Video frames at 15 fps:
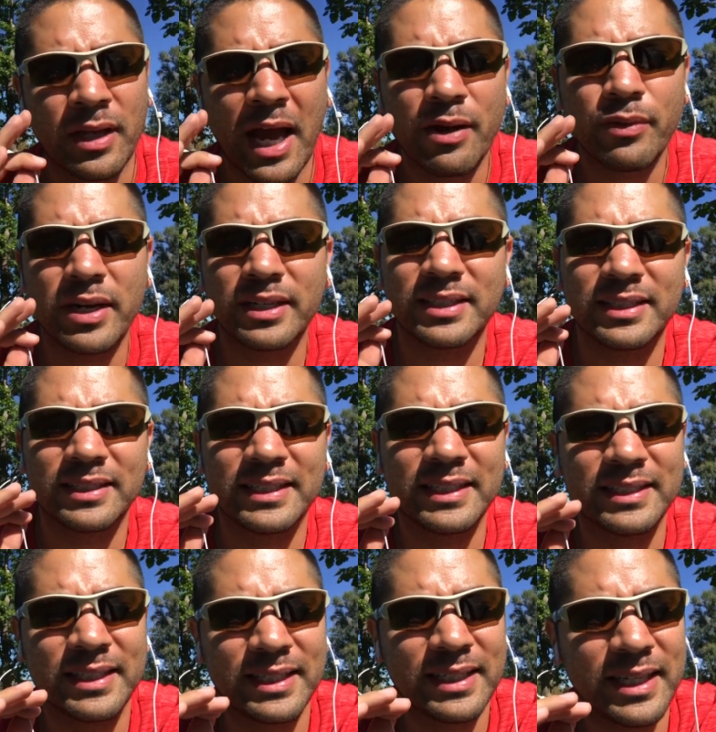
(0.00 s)
I read a
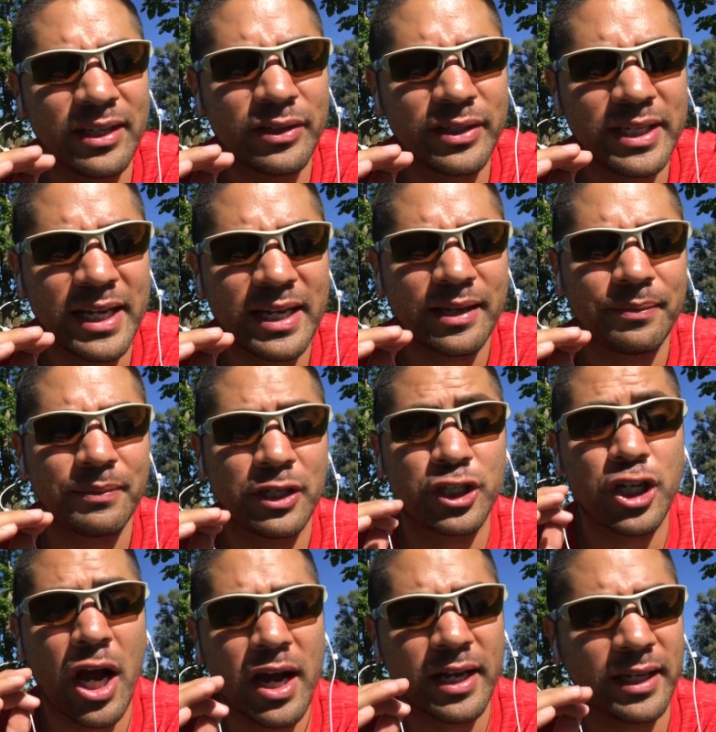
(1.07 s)
statistic the other day,
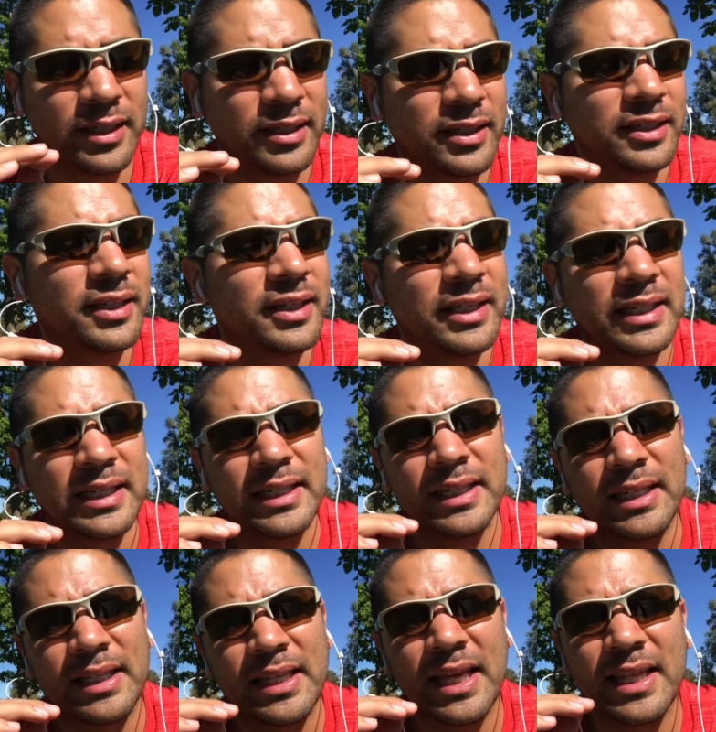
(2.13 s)
shocking,
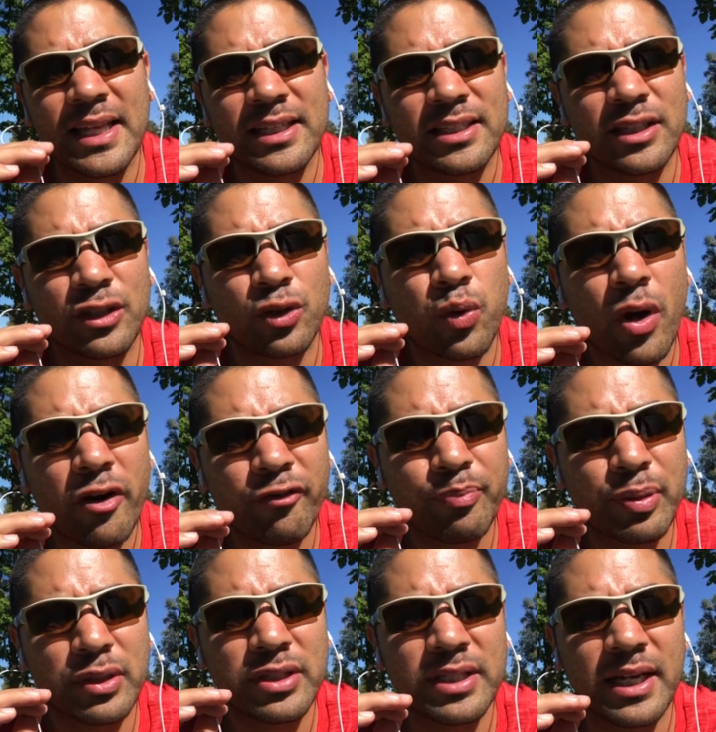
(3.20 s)
that less than
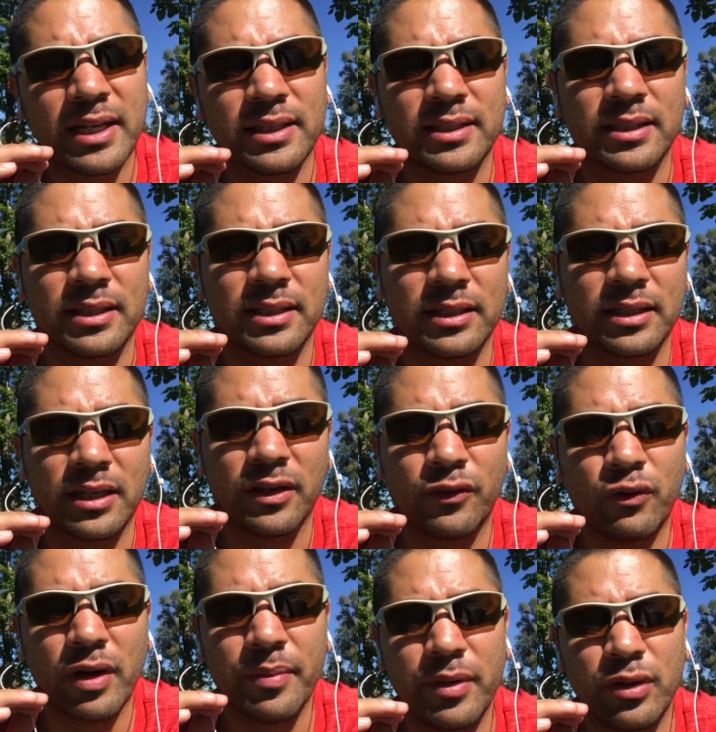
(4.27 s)
12%
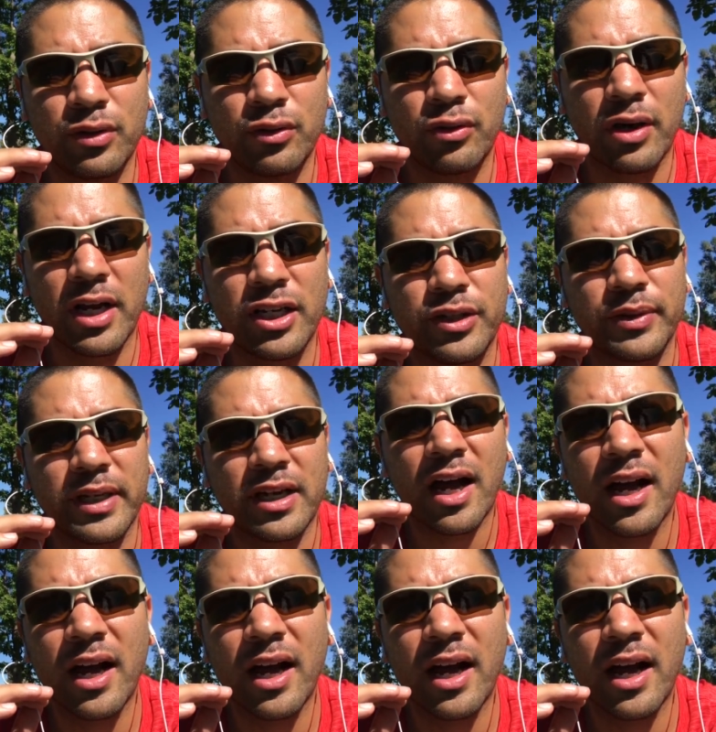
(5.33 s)
of women who graduate